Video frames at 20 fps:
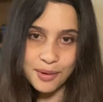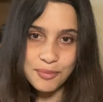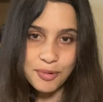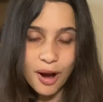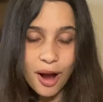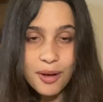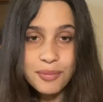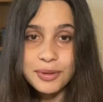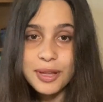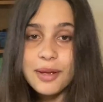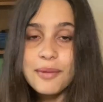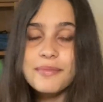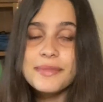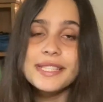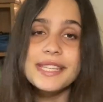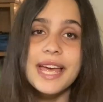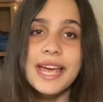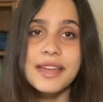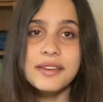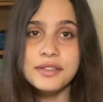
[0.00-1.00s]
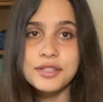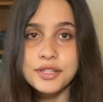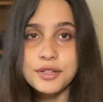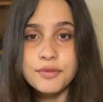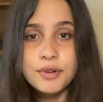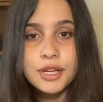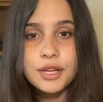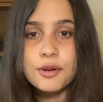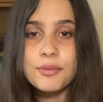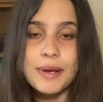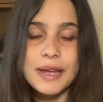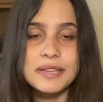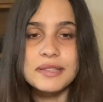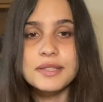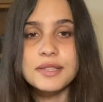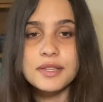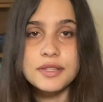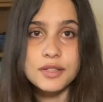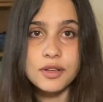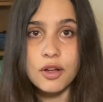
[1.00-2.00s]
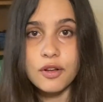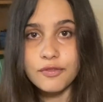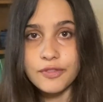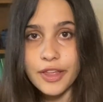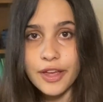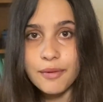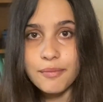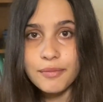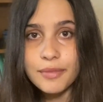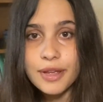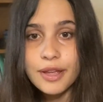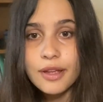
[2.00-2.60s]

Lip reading: problems and doing your best to solve them.